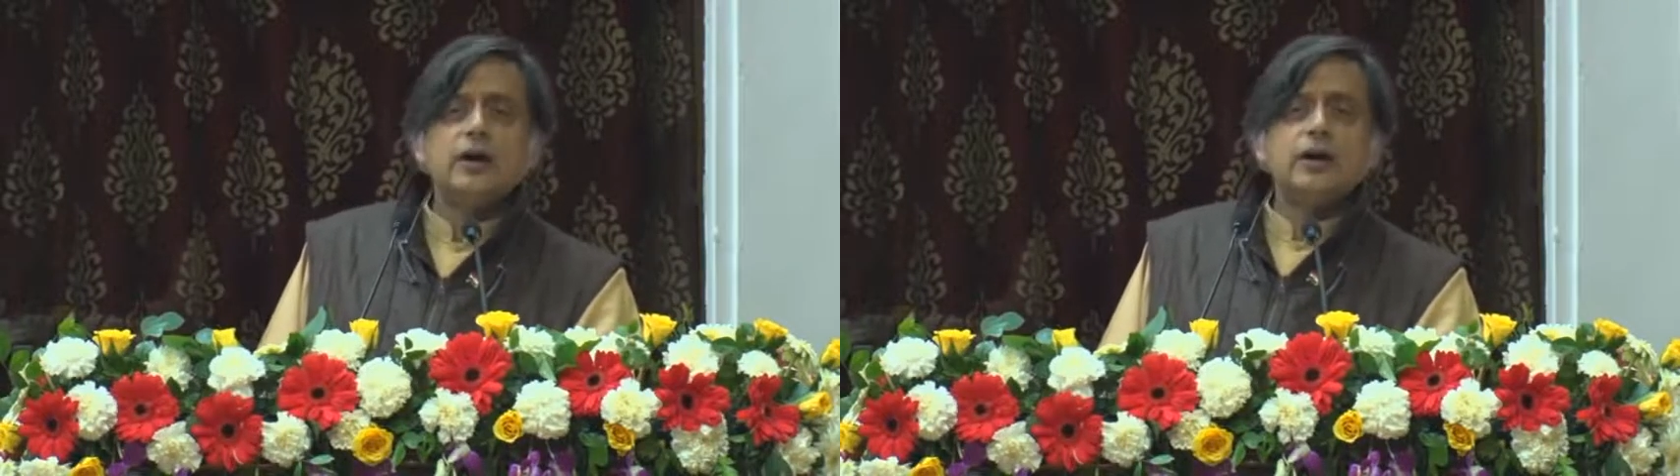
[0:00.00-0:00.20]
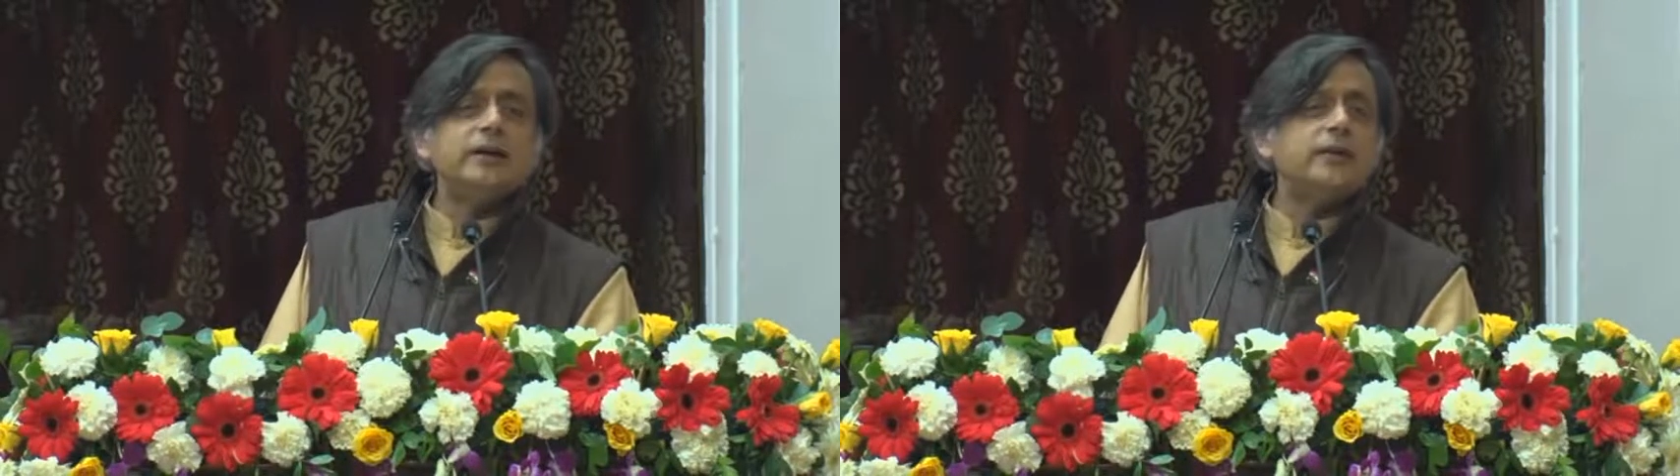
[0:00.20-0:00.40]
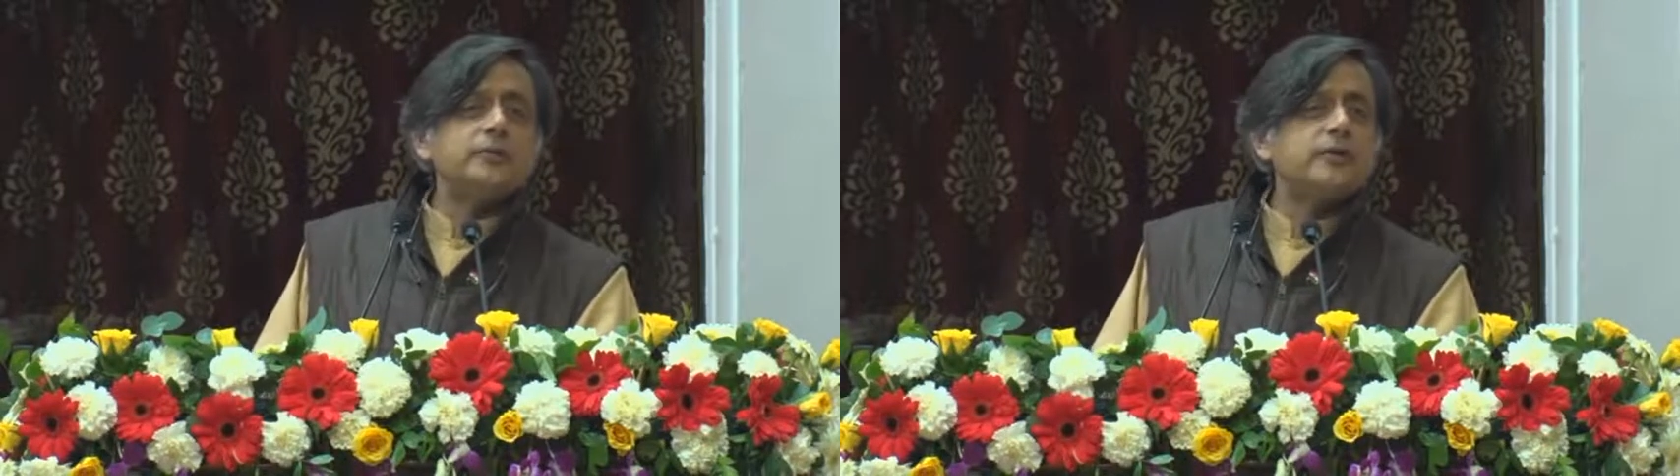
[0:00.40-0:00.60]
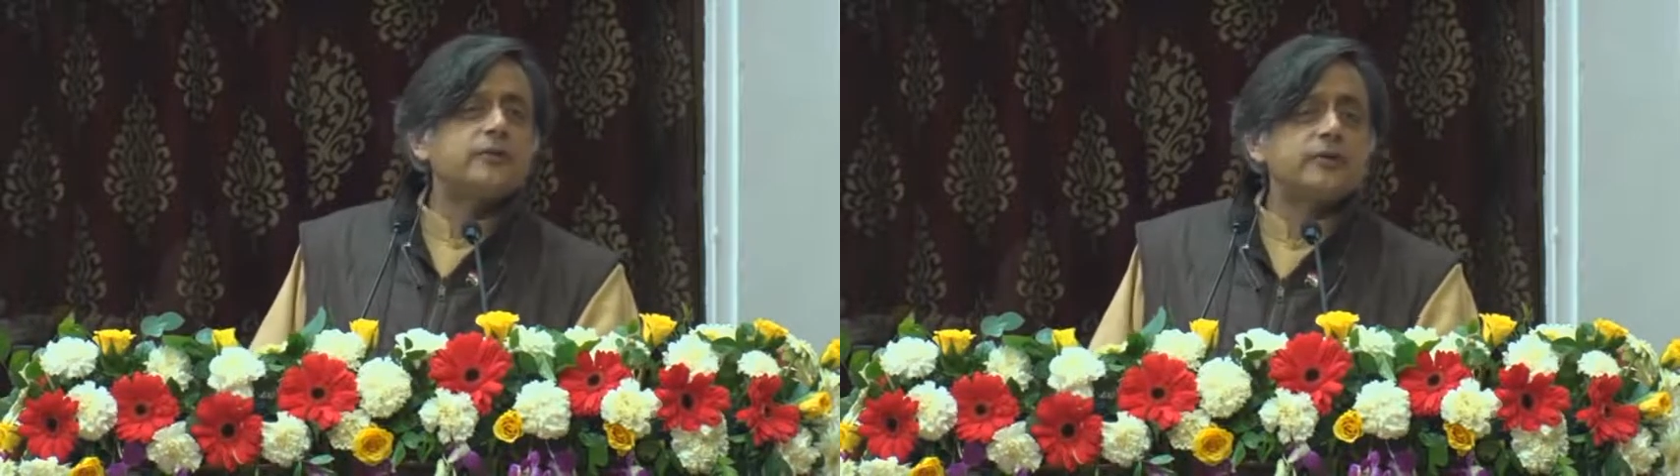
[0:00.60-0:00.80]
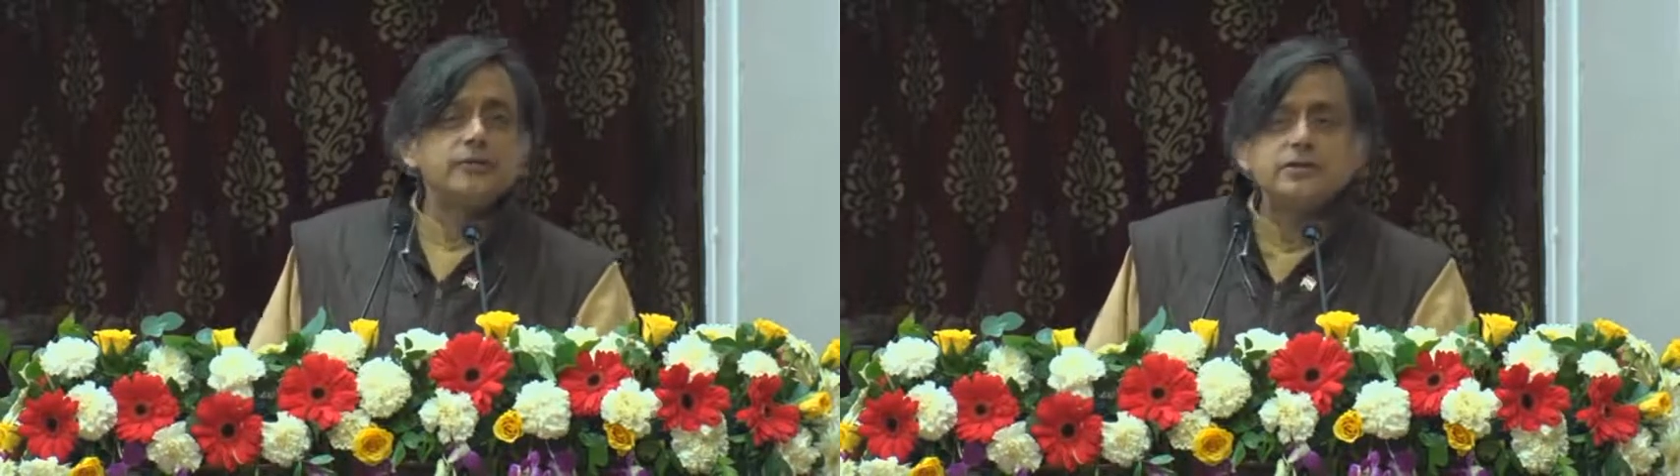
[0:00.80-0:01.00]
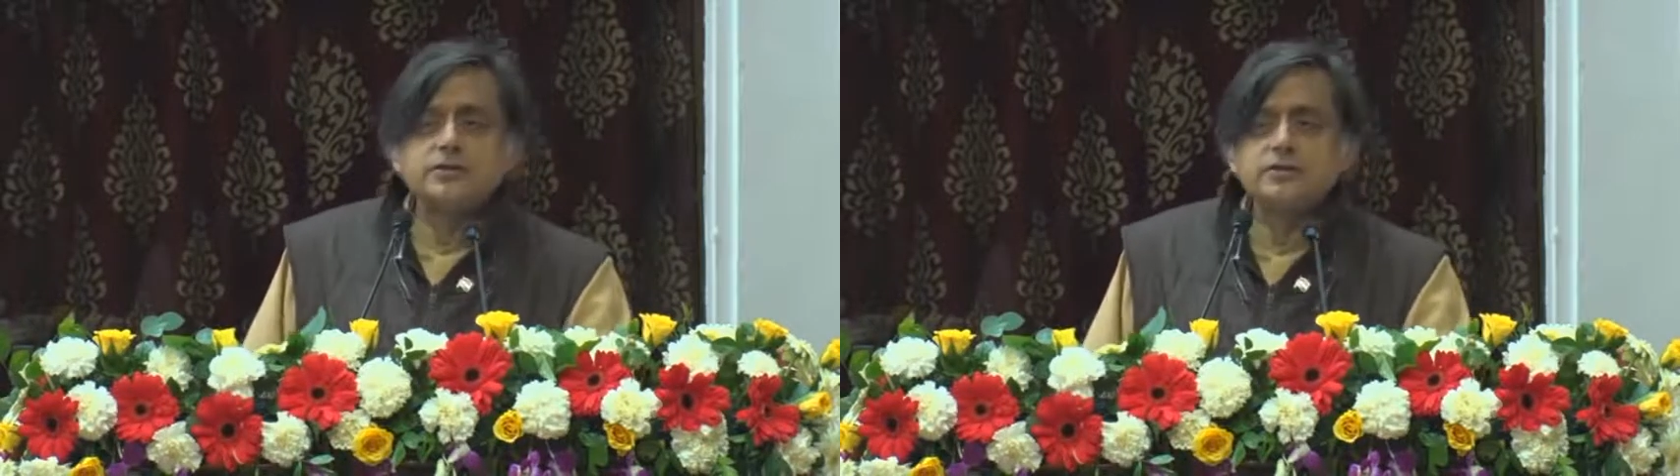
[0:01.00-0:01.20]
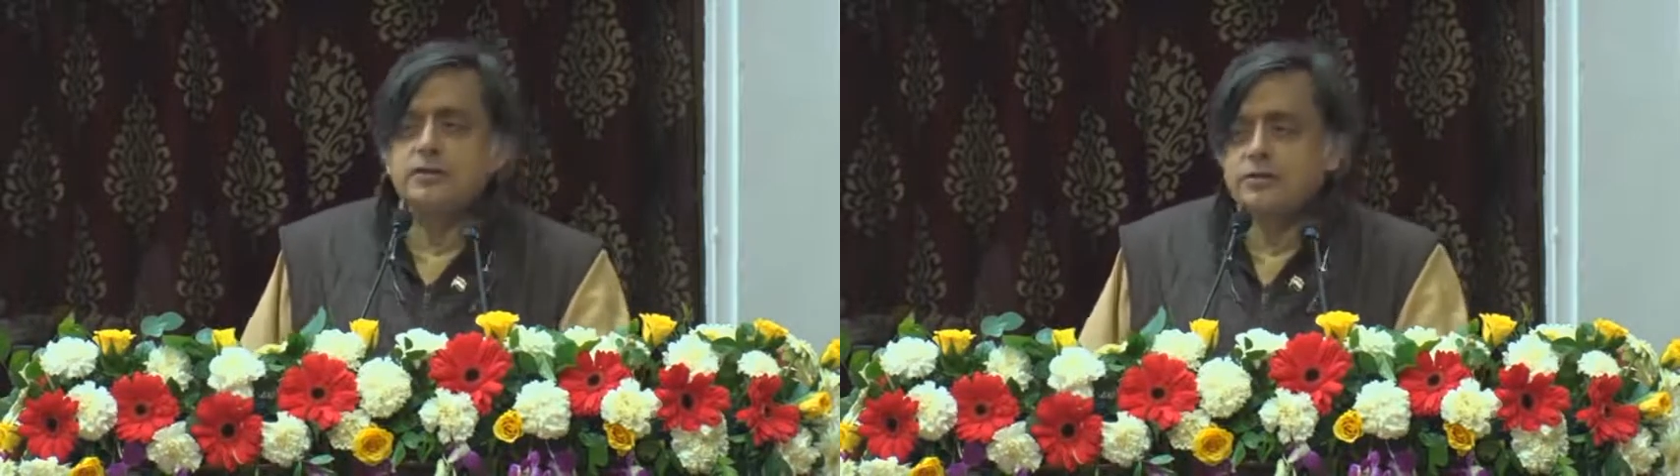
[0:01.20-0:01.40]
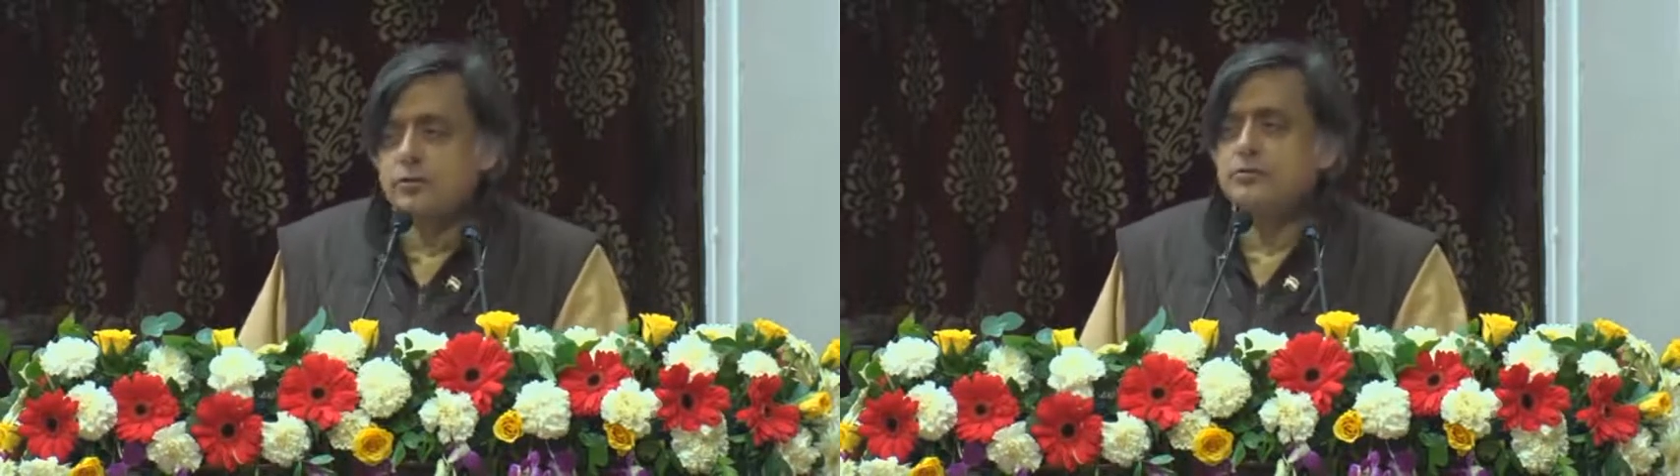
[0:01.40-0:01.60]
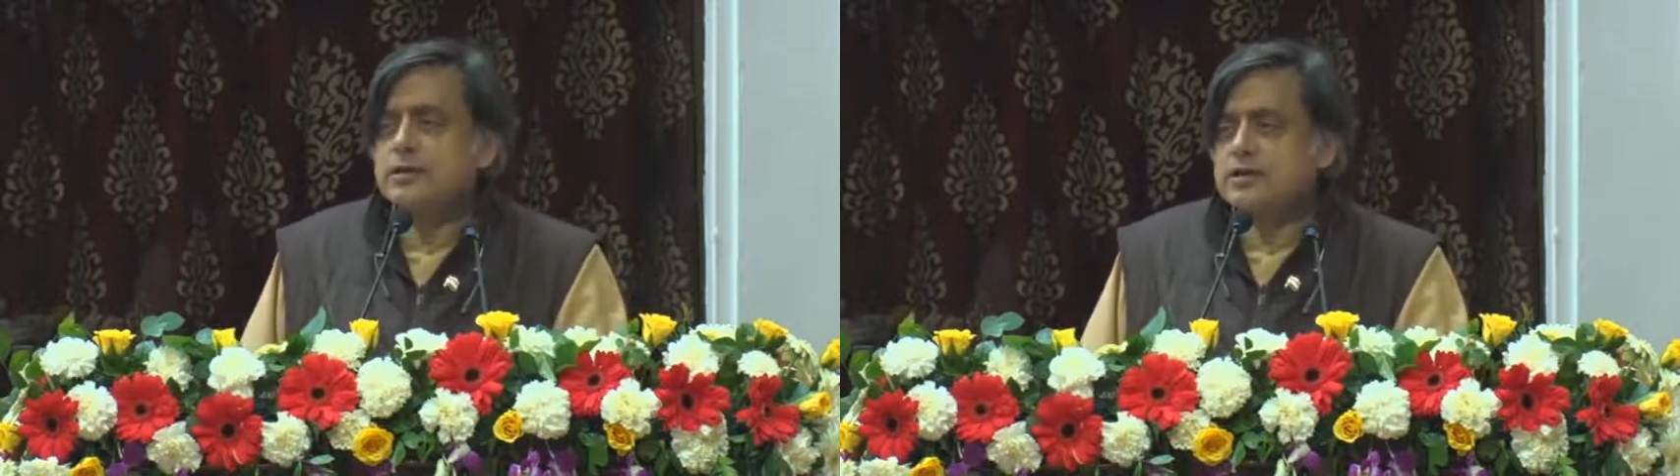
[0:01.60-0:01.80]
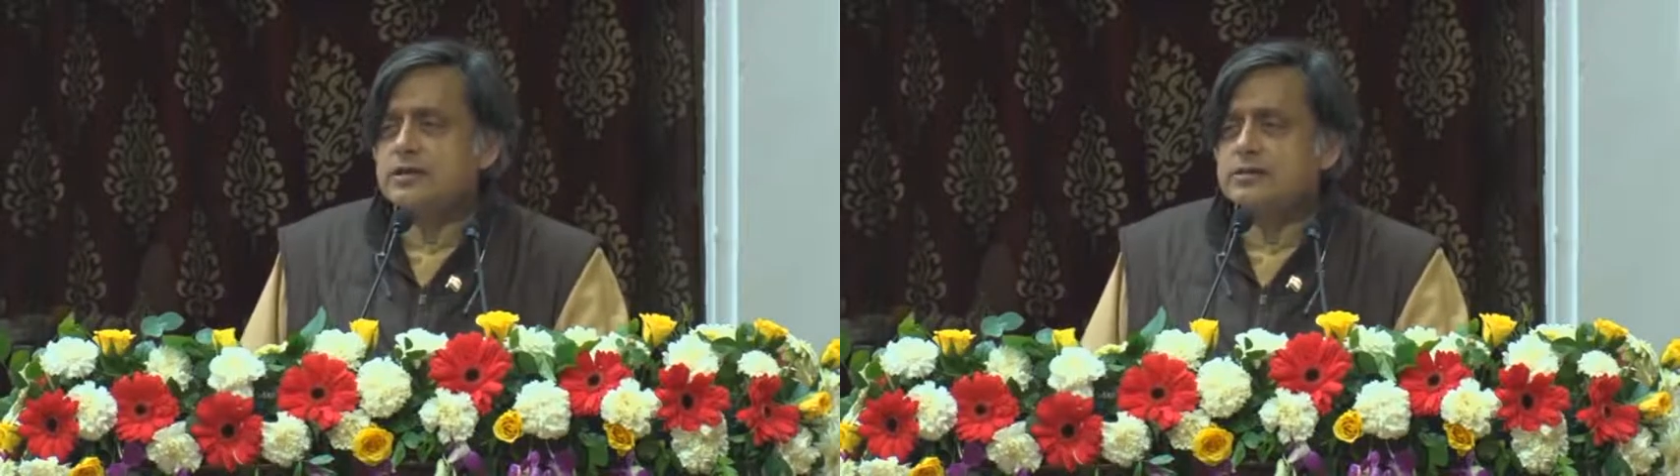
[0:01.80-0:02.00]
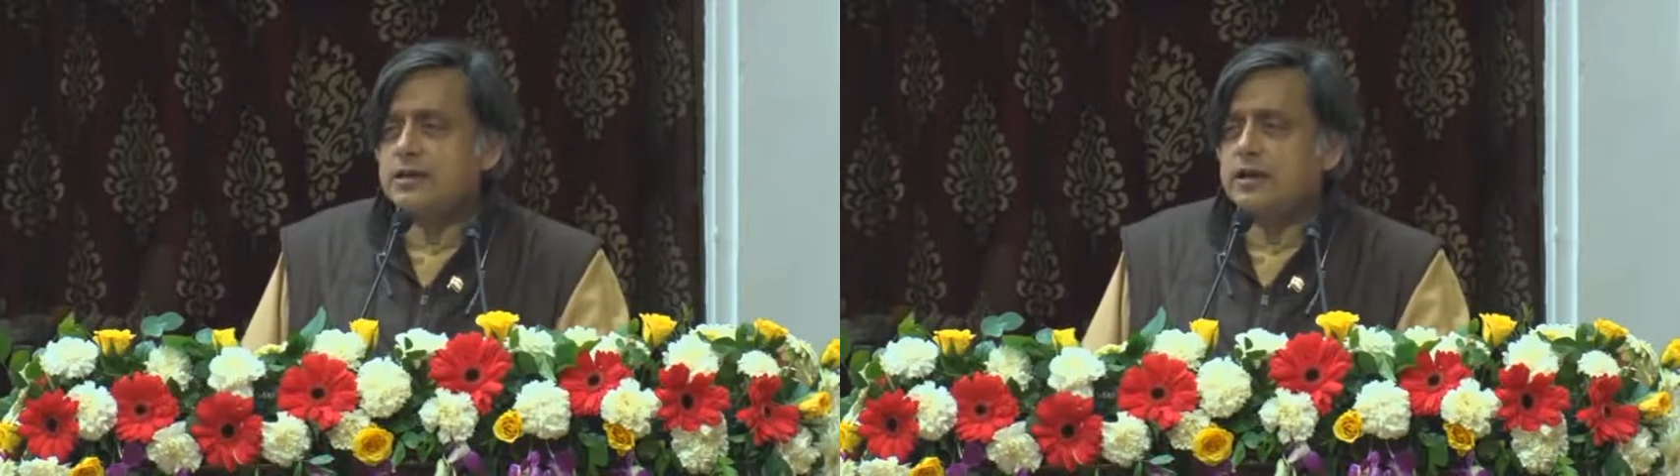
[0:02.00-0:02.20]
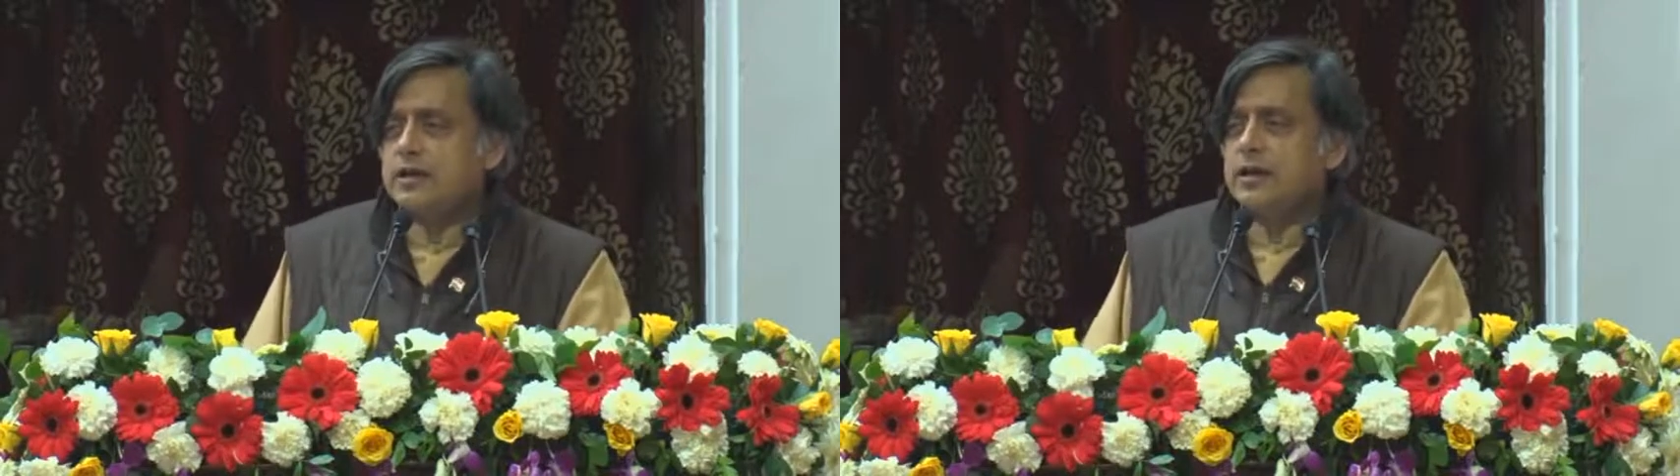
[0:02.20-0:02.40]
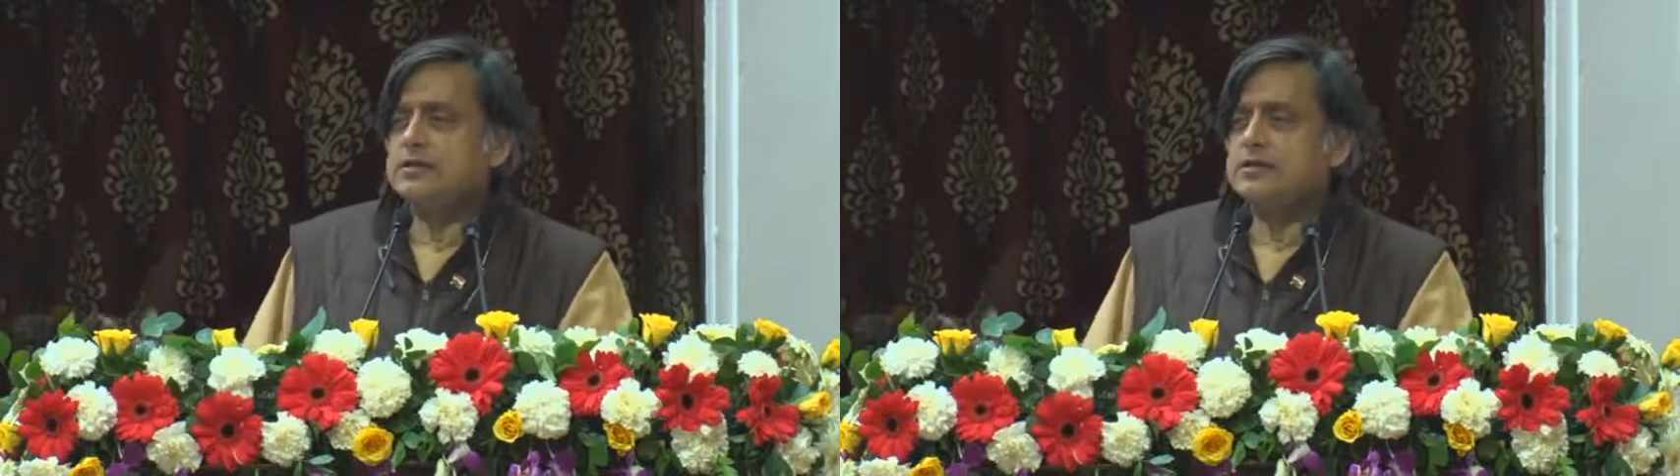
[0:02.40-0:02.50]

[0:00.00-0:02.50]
a number of conditions that don't exist in India.